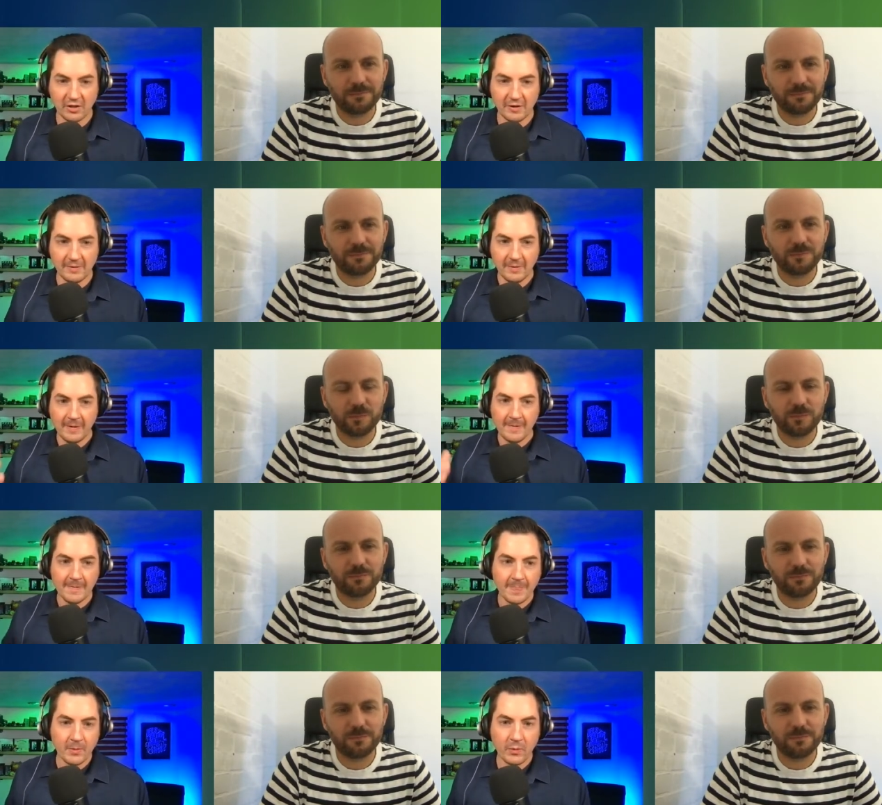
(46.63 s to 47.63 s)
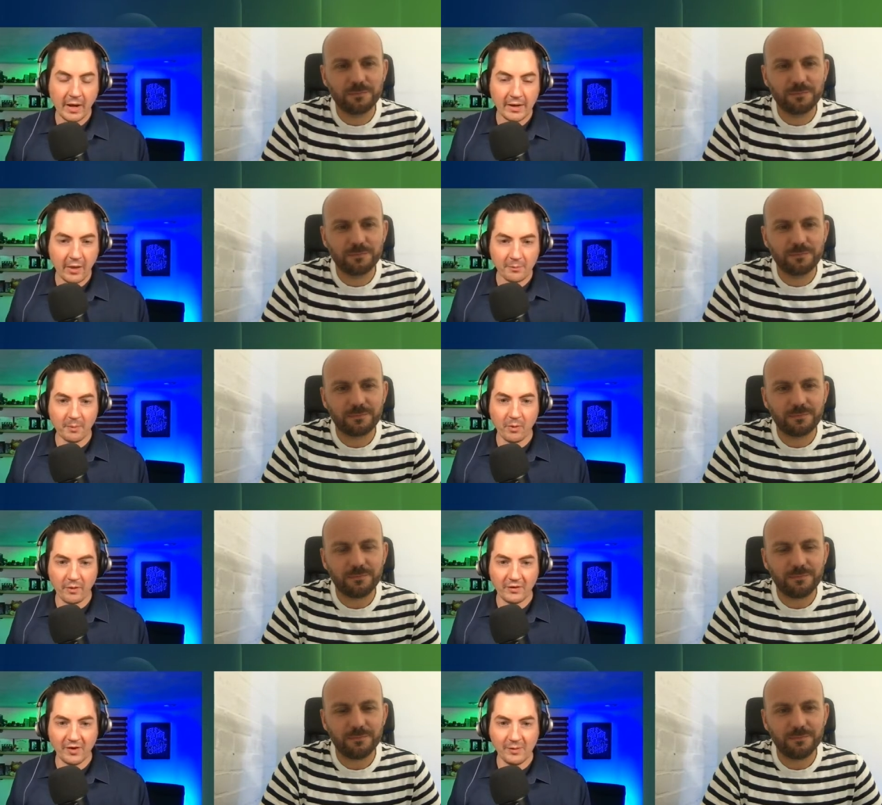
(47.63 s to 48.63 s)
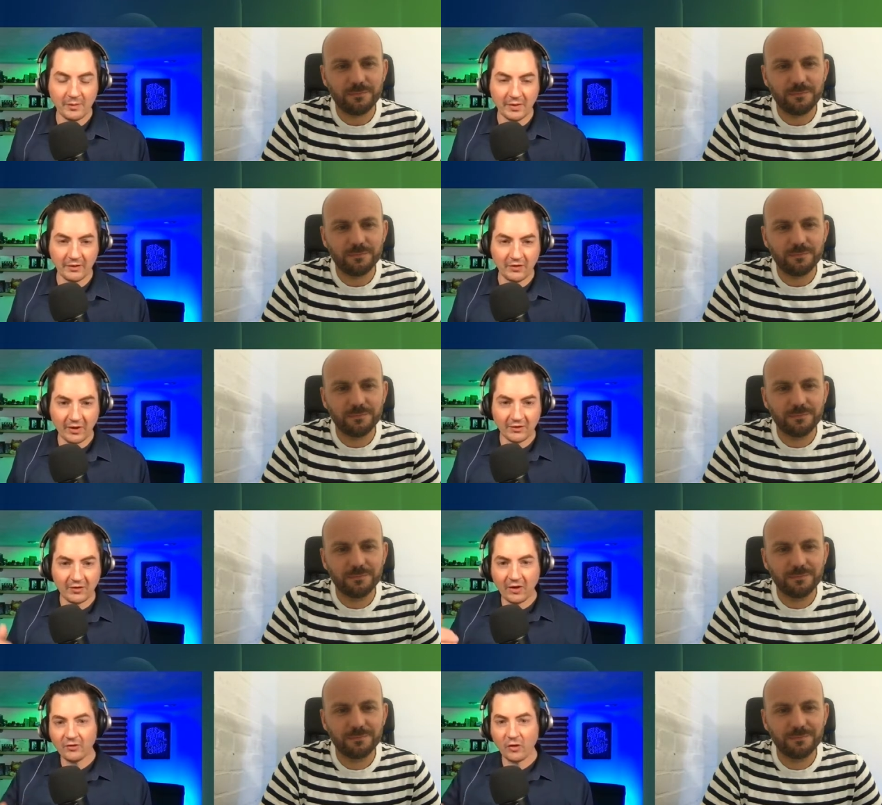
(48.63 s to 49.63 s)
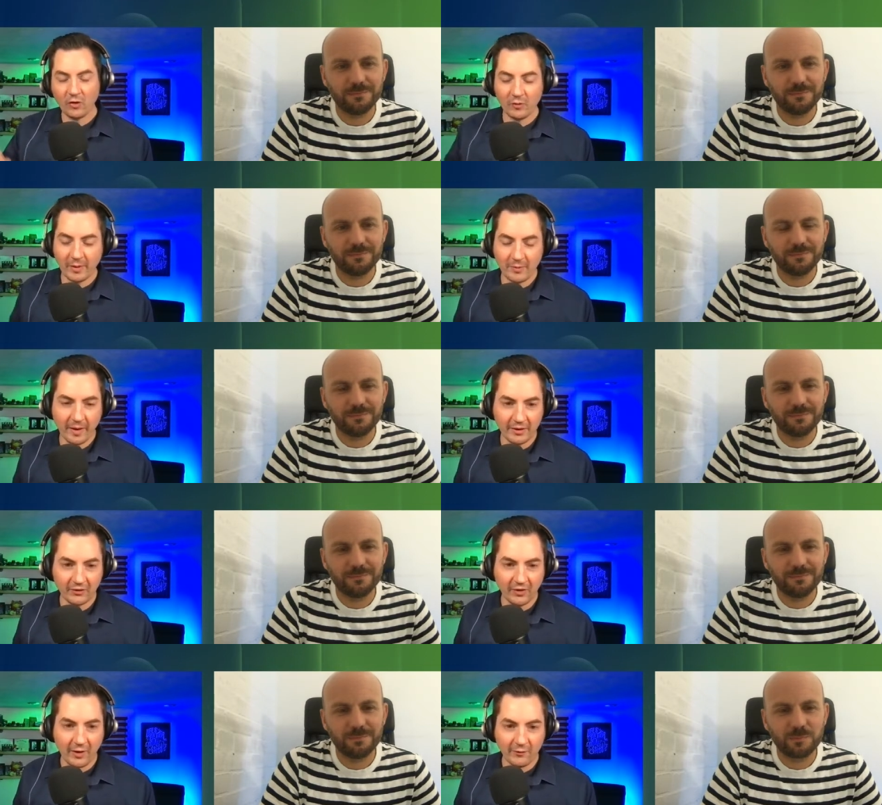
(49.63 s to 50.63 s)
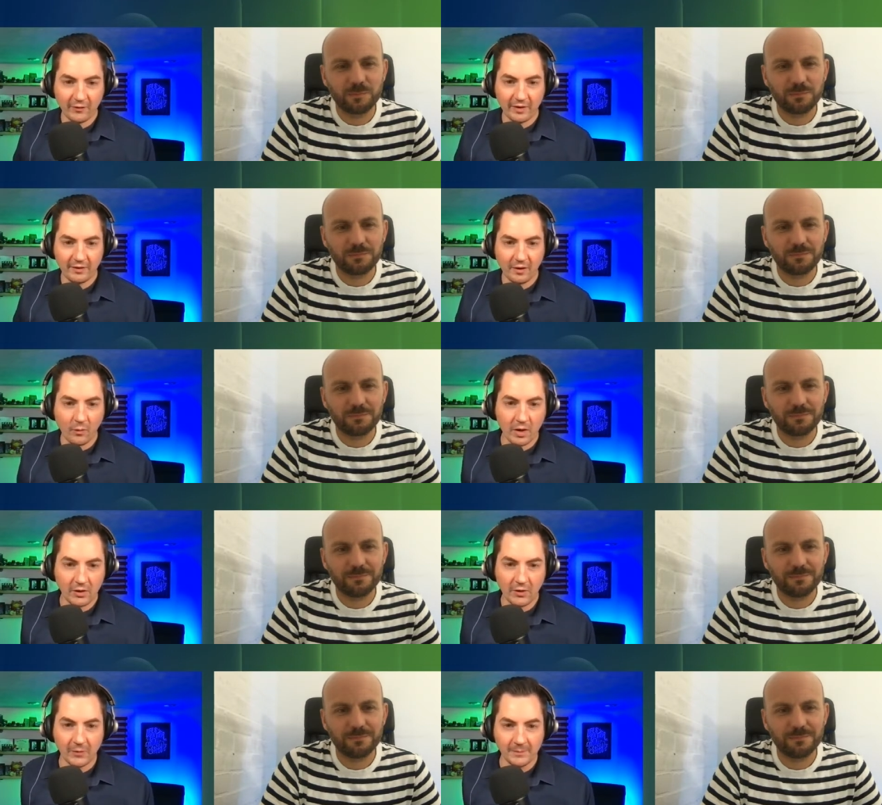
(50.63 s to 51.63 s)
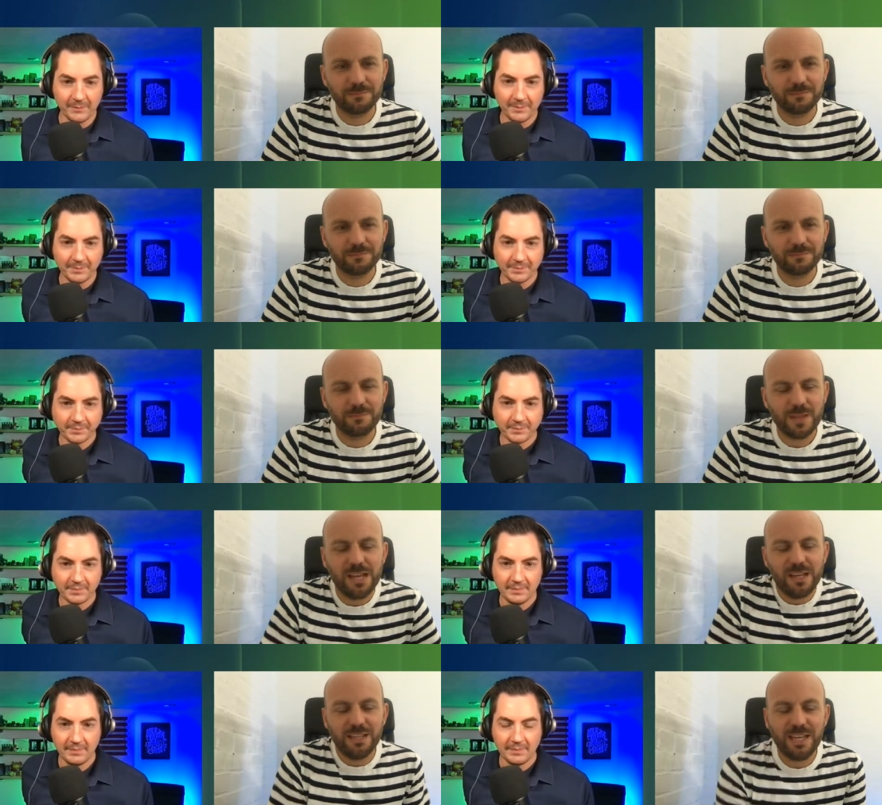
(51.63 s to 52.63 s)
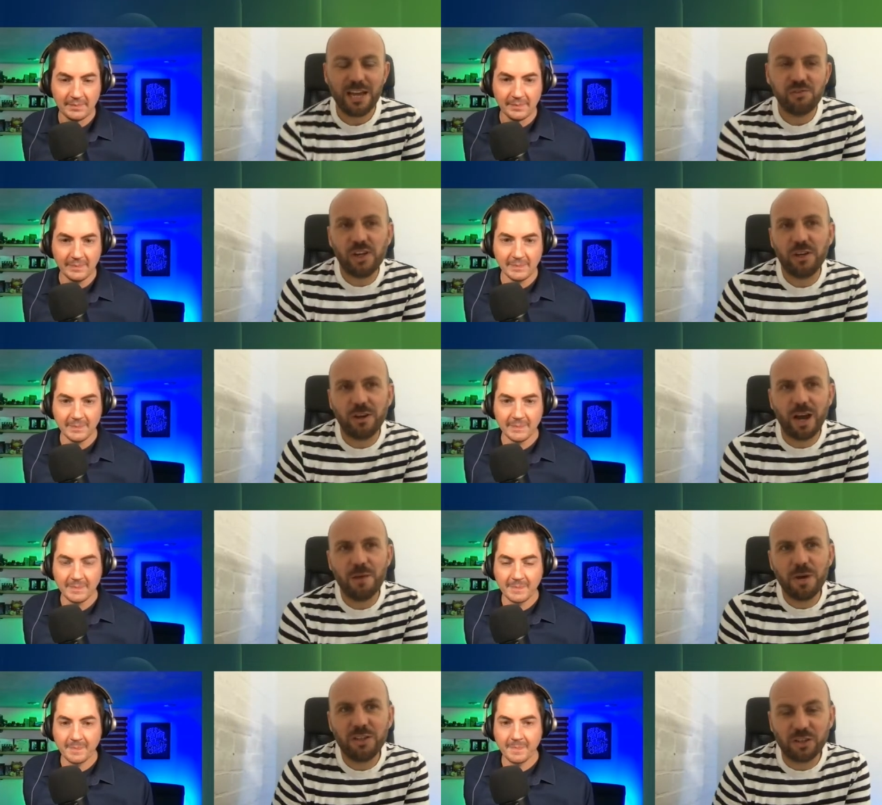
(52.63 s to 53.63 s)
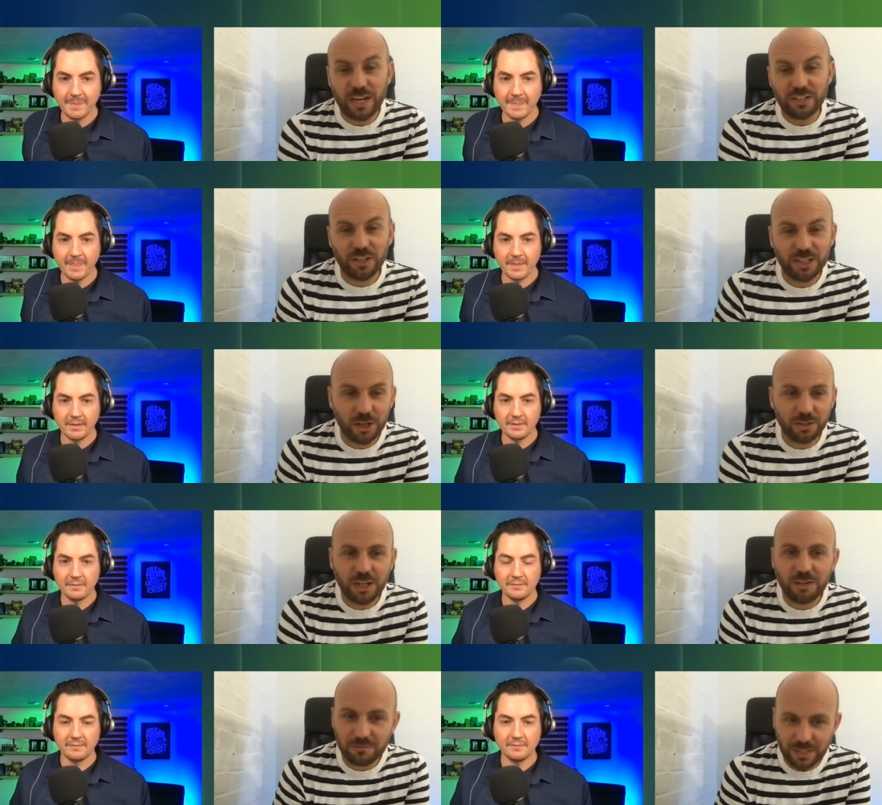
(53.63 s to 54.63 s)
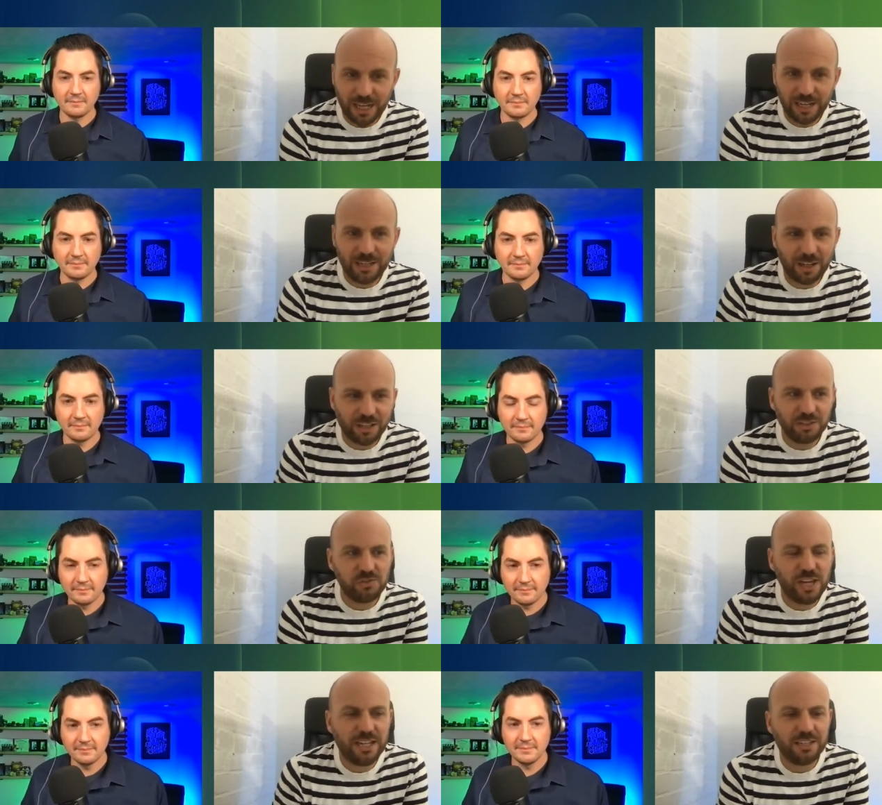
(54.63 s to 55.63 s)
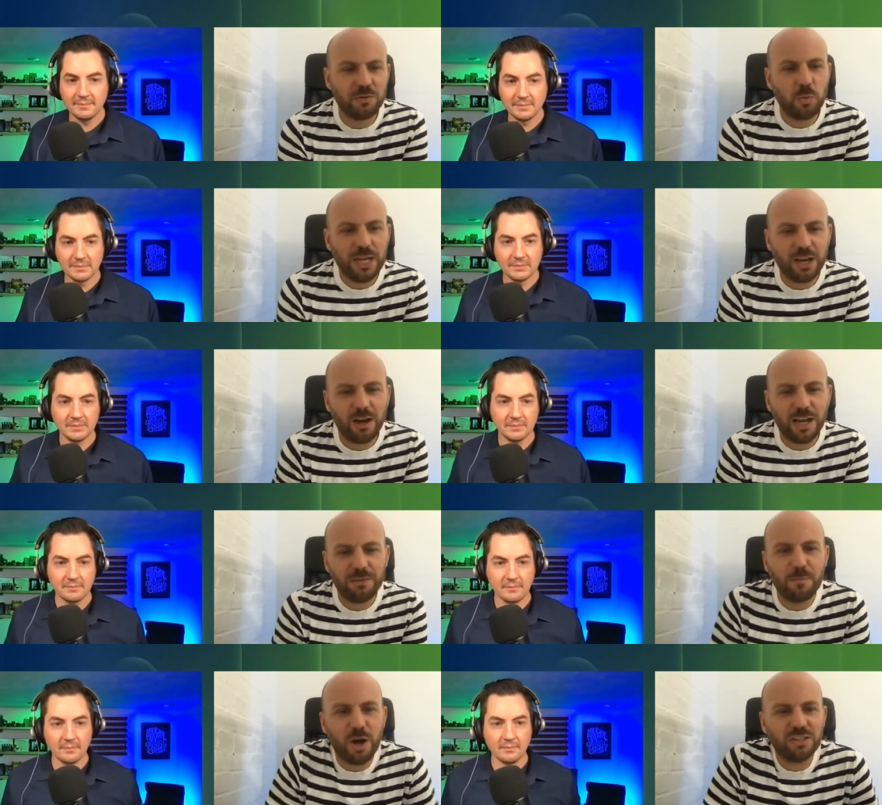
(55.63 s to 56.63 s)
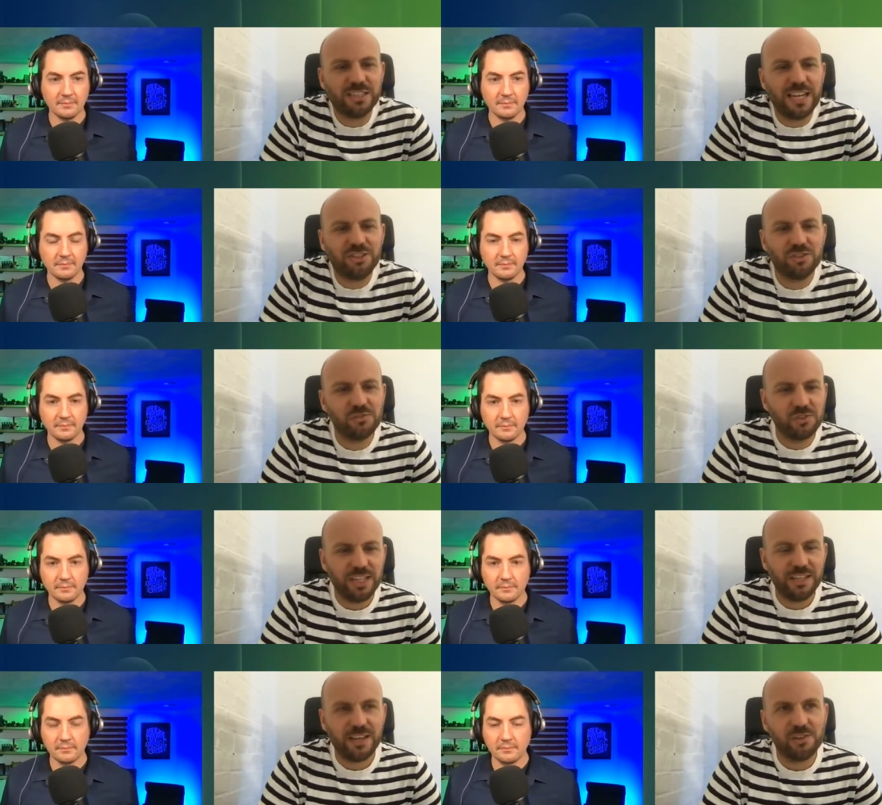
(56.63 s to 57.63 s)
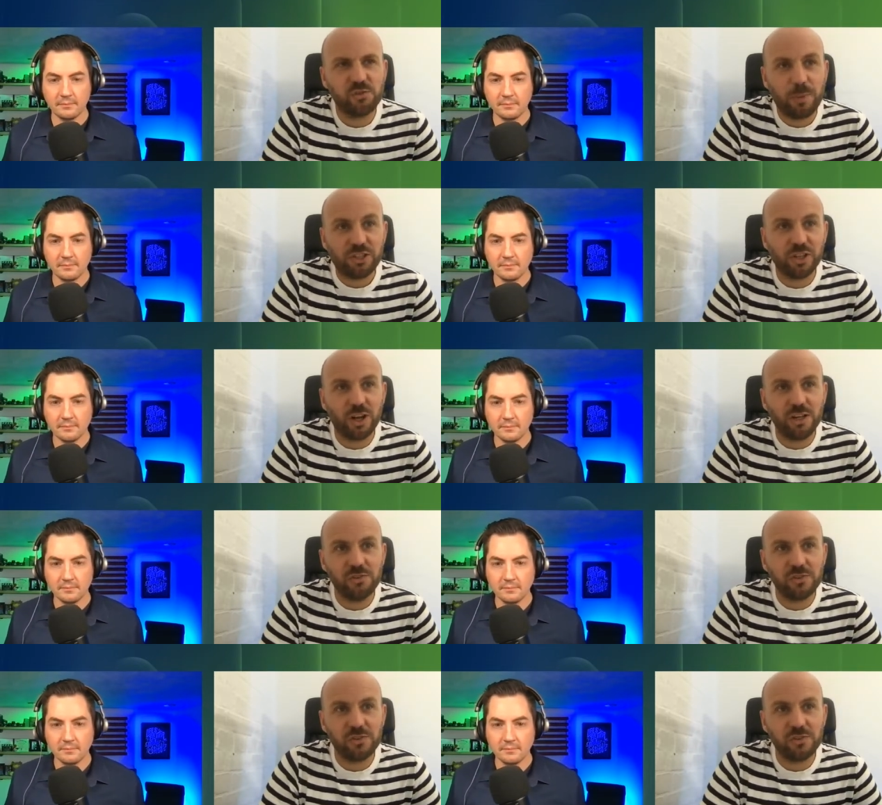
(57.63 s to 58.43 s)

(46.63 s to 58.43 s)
Speaker 1: And we had another member of the team with us. Tell us a little bit about yourself and what you do.
Speaker 2: Yeah, so I'm a director at Coconut. Like you say, we are a marketing agency that specialize